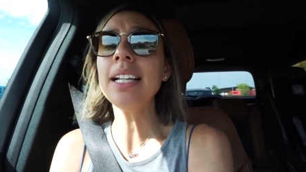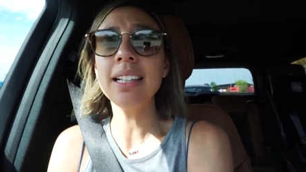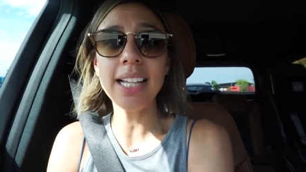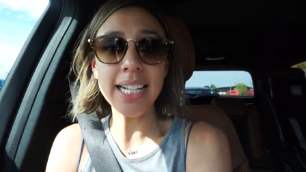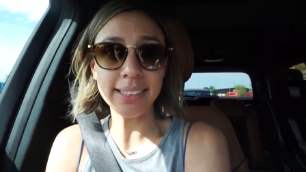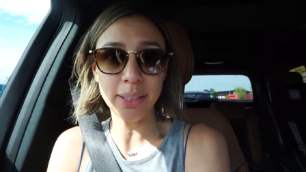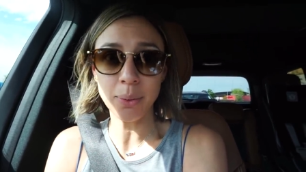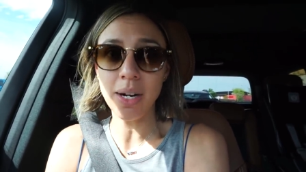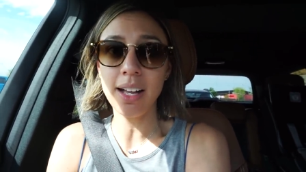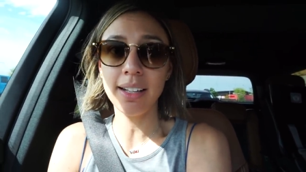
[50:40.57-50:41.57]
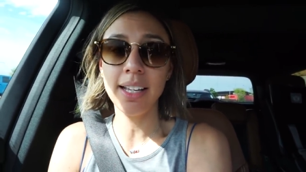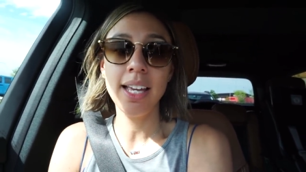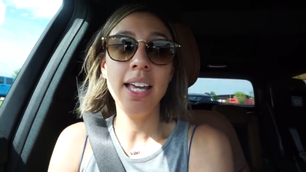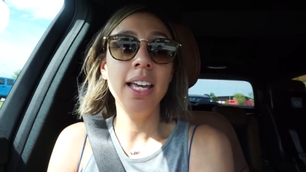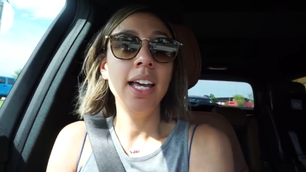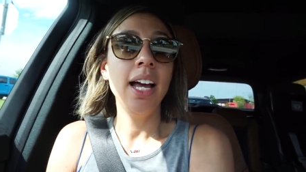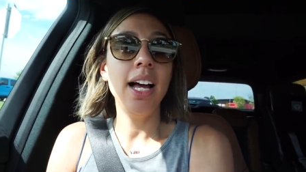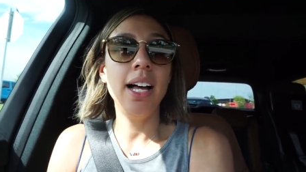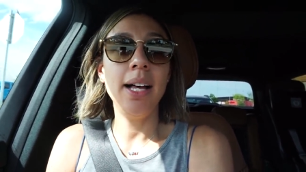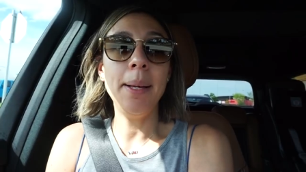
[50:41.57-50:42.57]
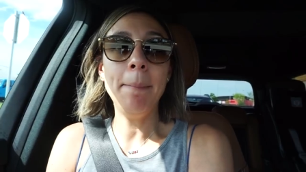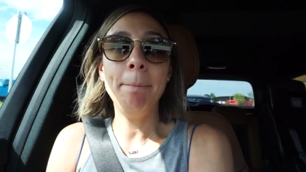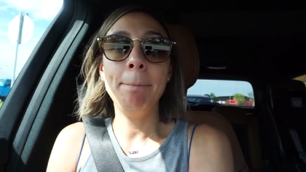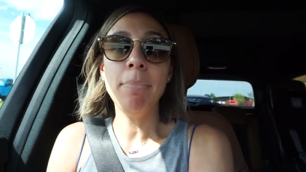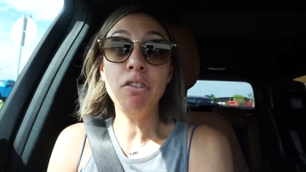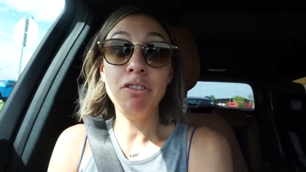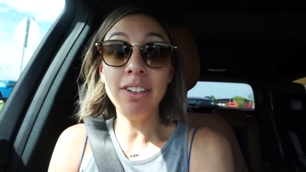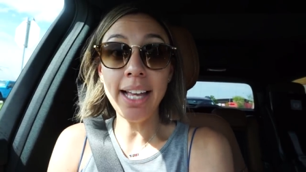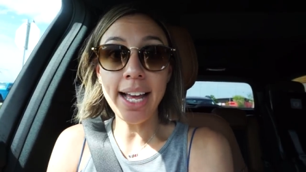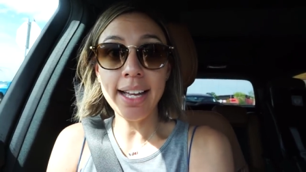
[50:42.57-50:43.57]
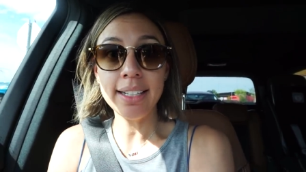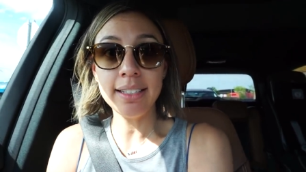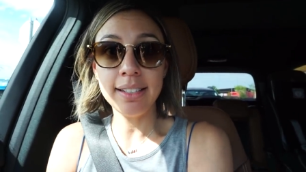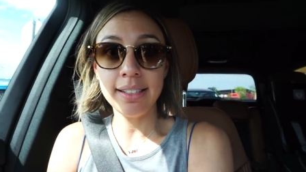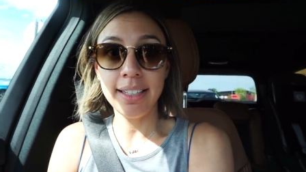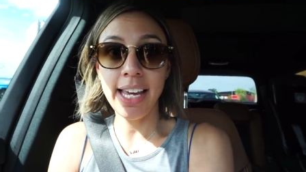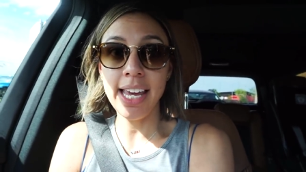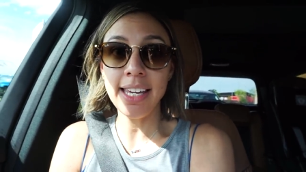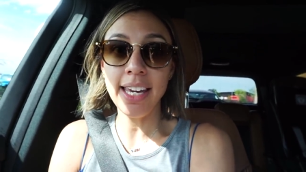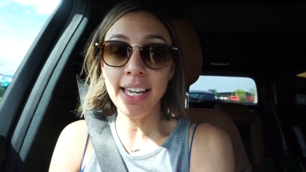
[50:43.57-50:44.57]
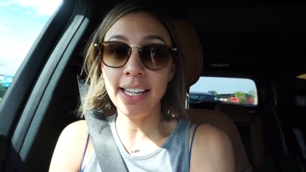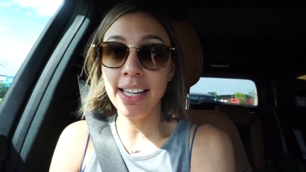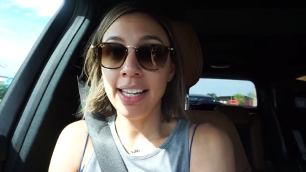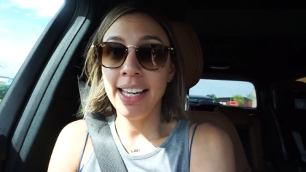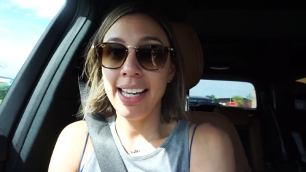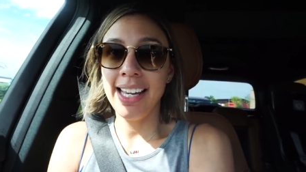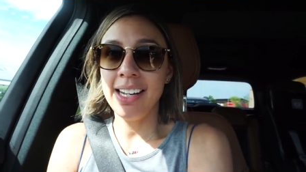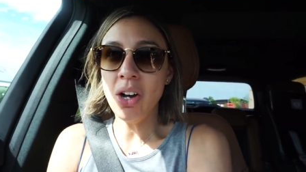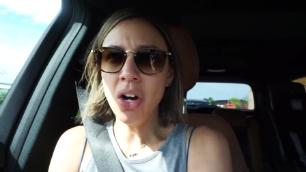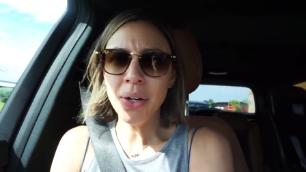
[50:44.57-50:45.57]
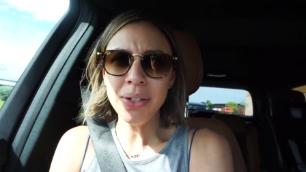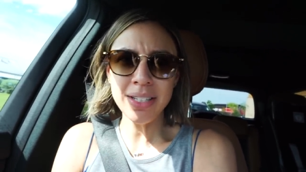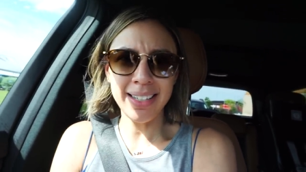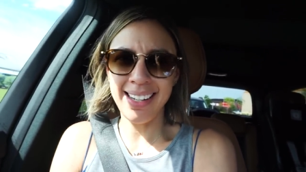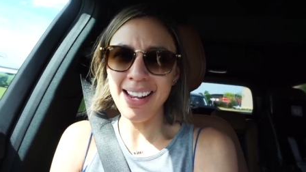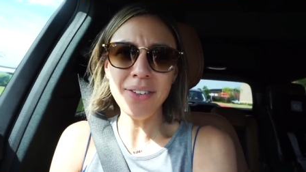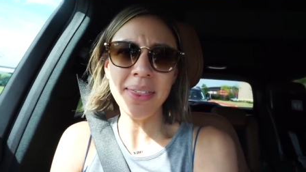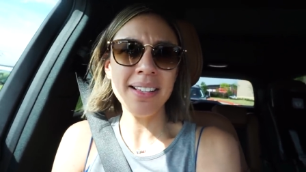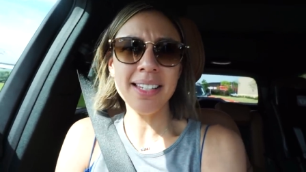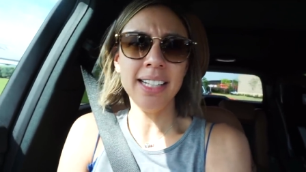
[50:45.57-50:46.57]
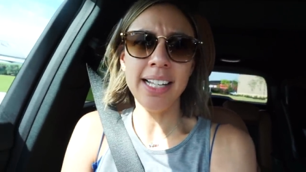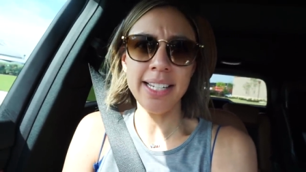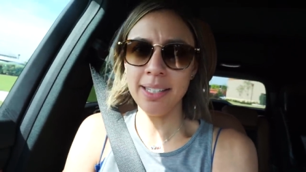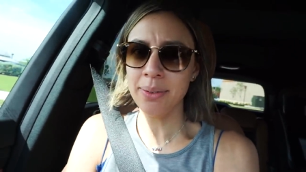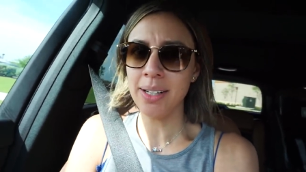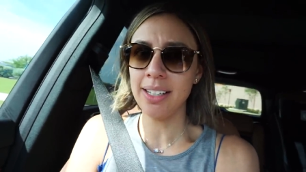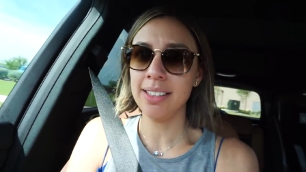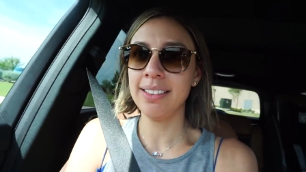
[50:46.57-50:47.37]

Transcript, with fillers: classic rock um, flags hanging and art and everything's like classic rock.